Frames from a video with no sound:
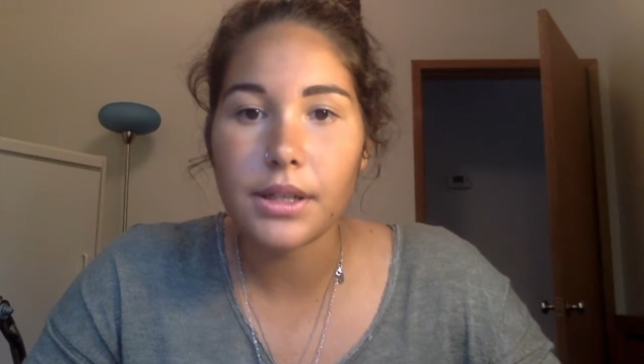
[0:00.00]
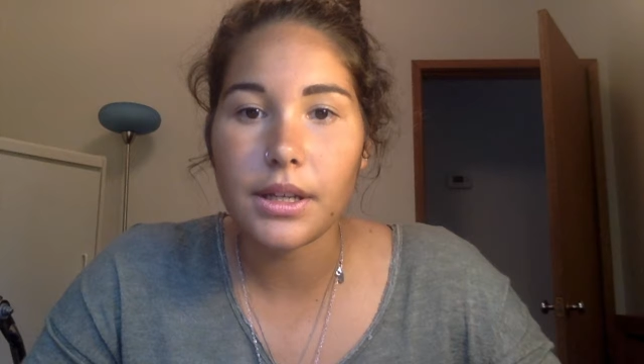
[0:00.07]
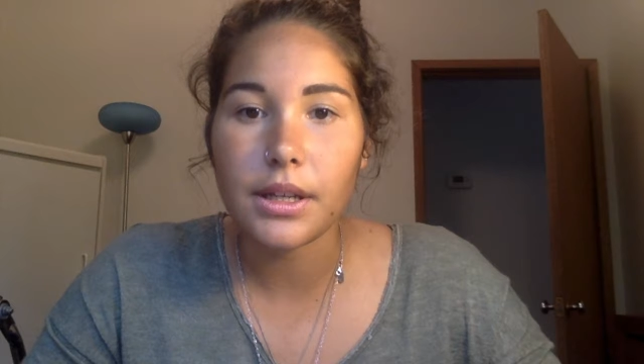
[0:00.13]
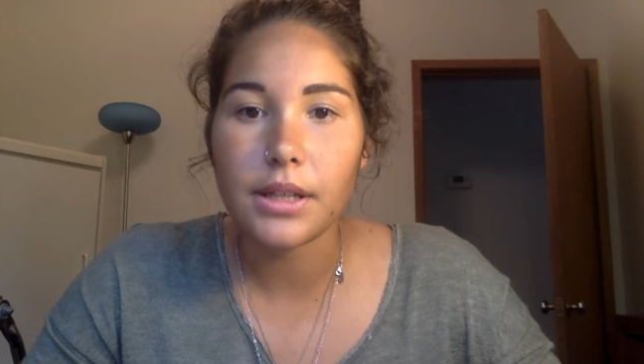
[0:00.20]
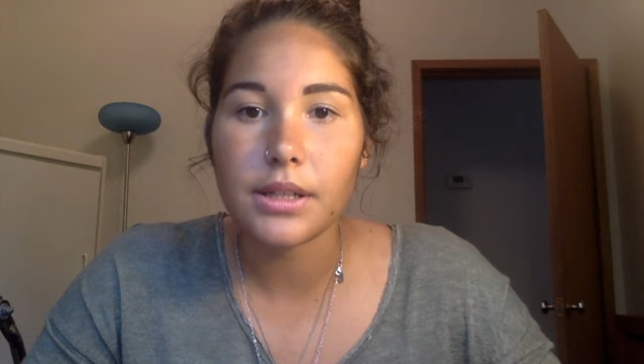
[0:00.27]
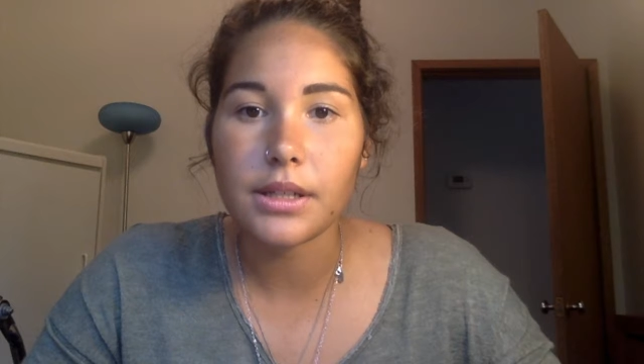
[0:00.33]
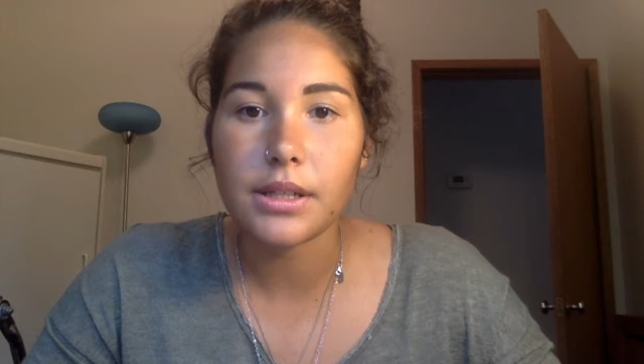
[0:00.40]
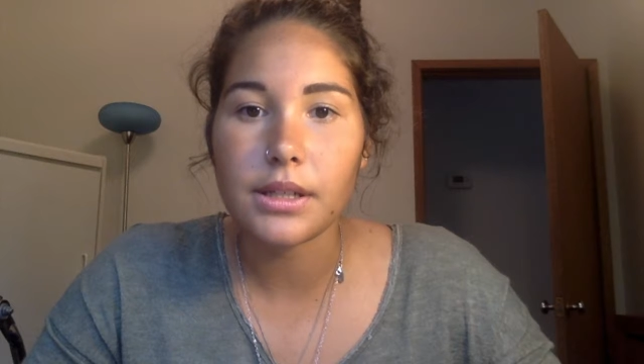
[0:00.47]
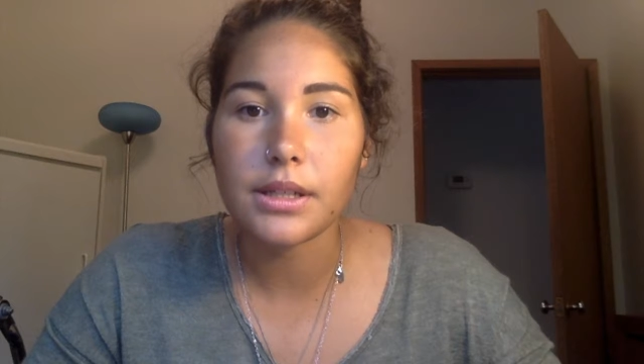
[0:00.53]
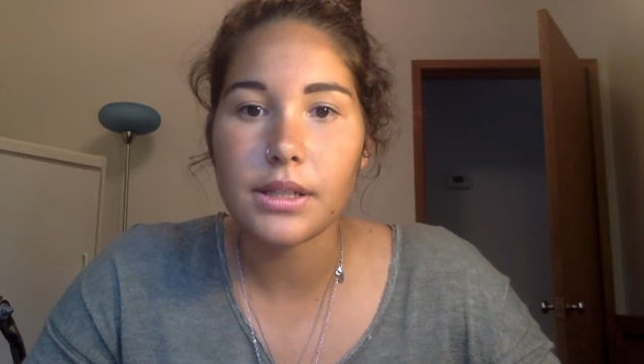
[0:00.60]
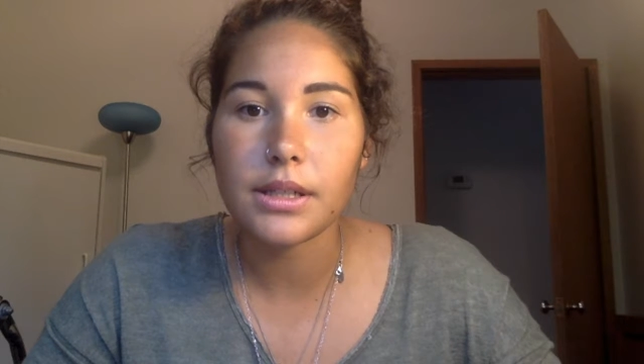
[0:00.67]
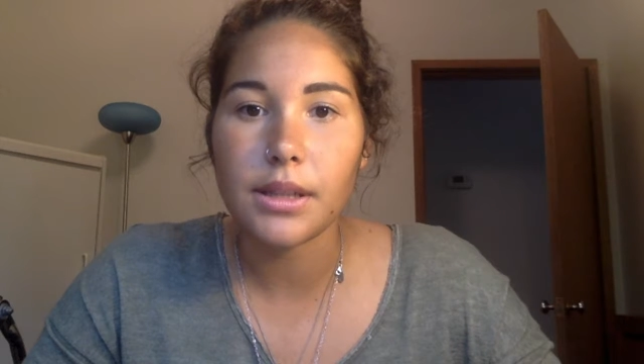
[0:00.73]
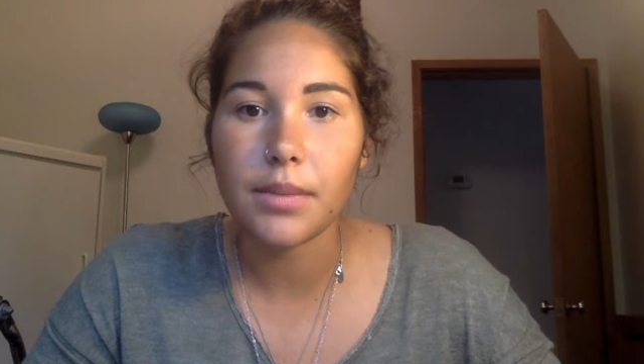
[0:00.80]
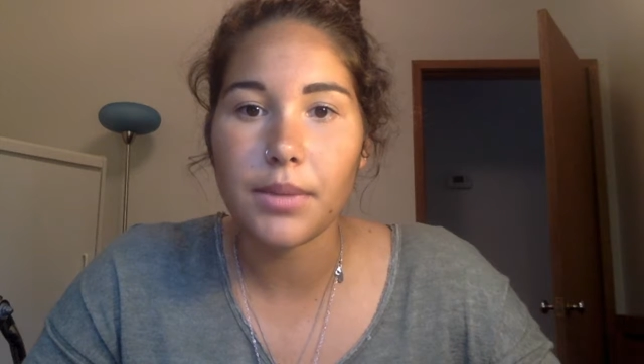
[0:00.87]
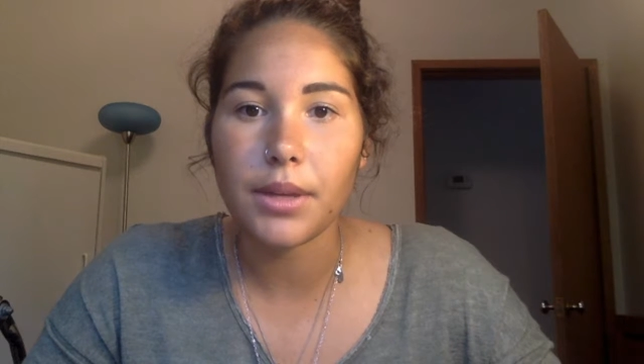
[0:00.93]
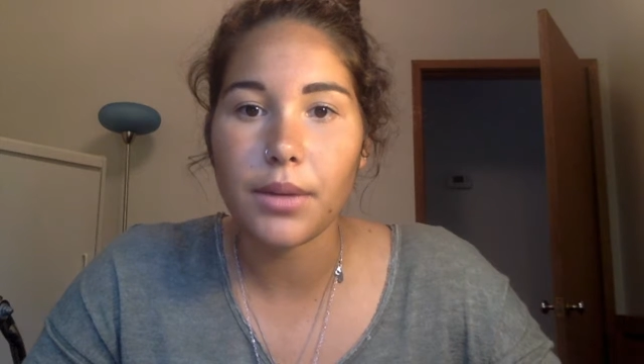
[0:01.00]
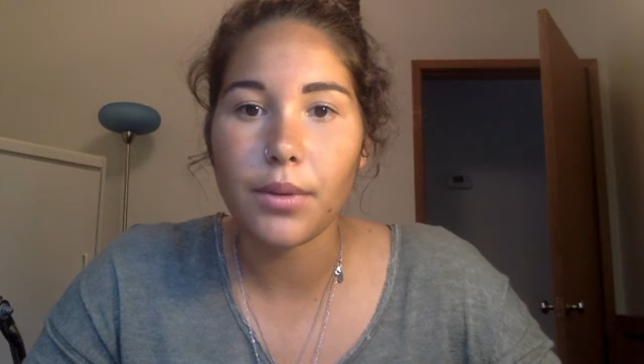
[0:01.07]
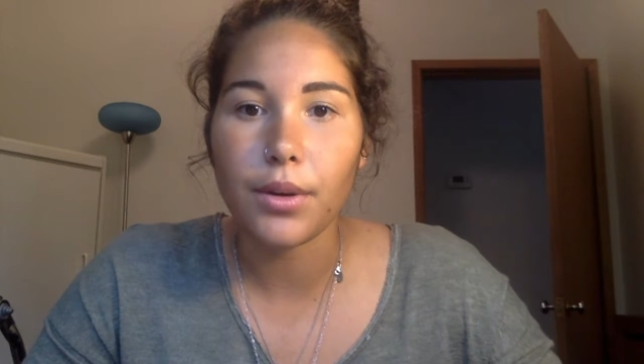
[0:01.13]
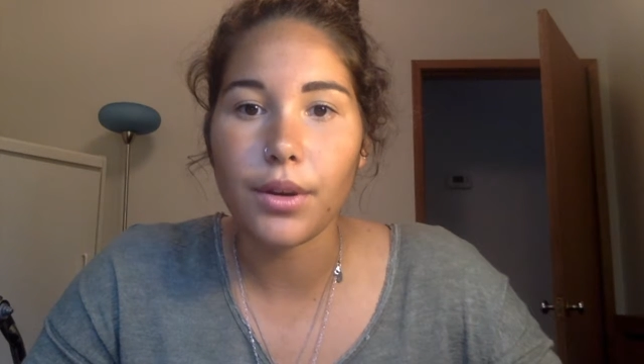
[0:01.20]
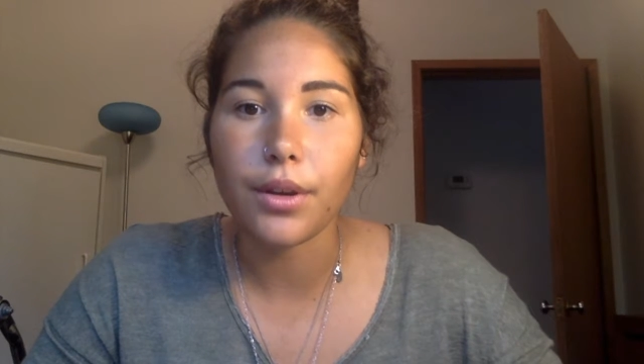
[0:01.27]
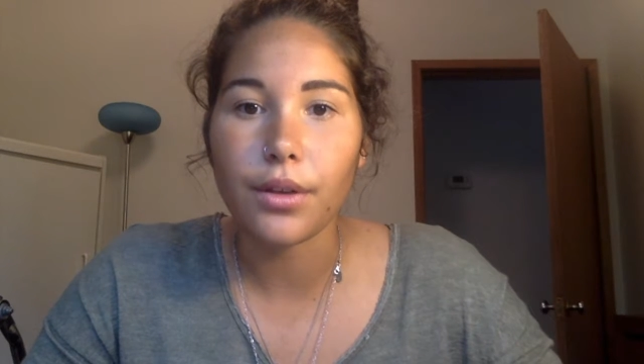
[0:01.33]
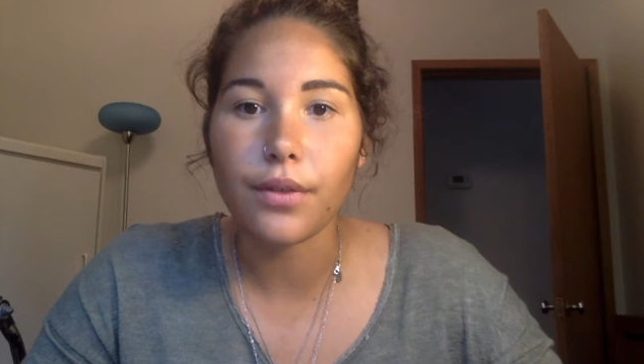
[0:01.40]
is something
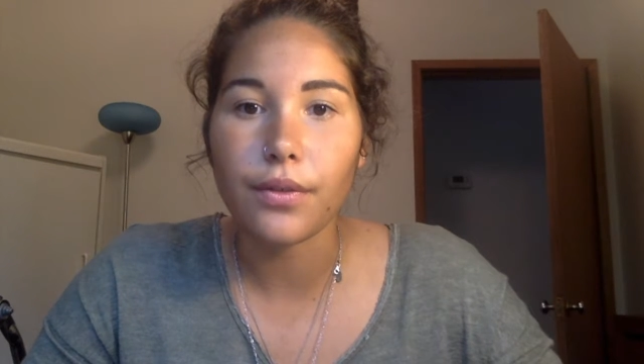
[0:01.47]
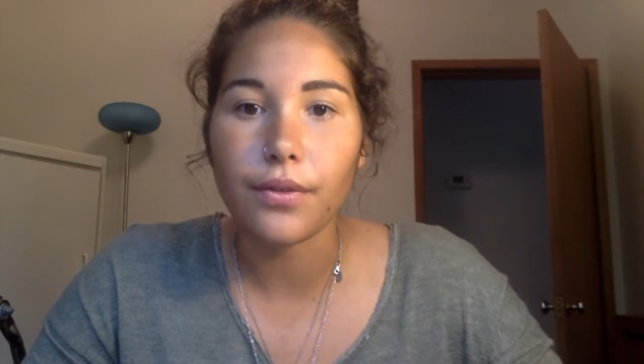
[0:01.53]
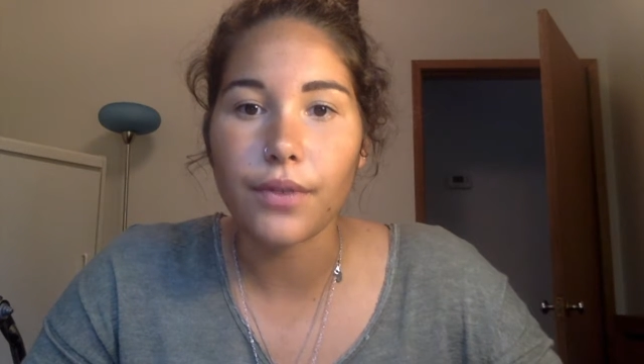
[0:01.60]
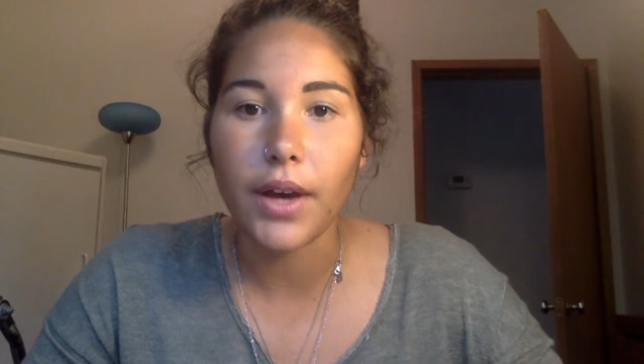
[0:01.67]
where you've